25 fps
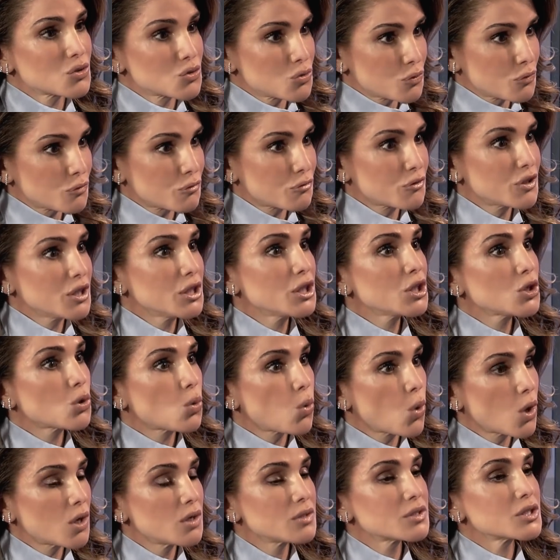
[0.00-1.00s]
to free,
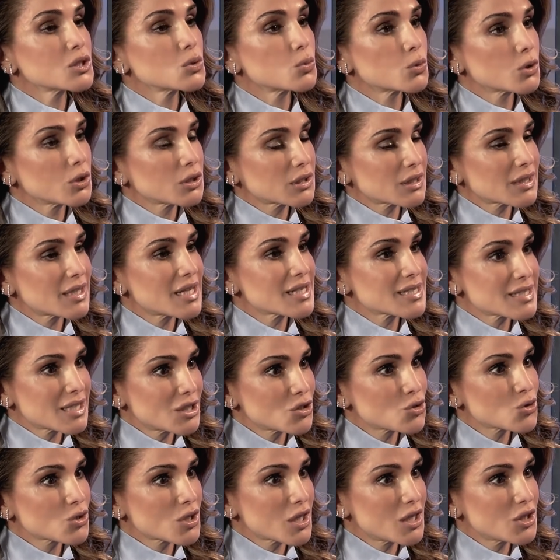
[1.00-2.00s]
quality, world-class
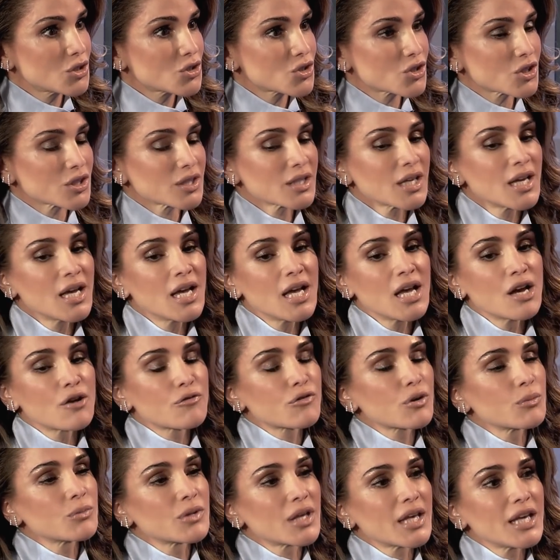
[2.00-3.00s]
education
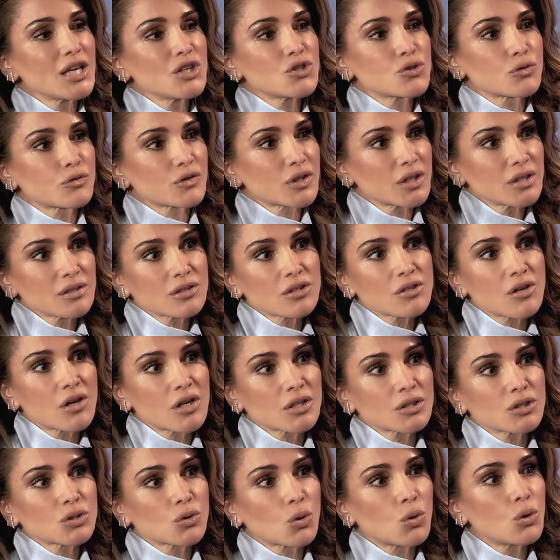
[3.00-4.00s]
from the age of
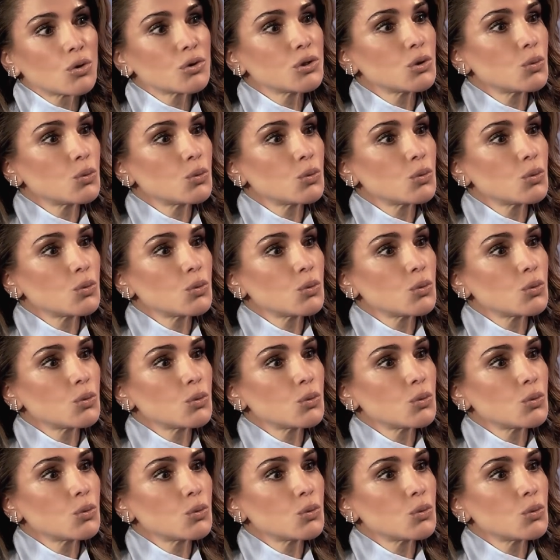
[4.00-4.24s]
kindergarten all the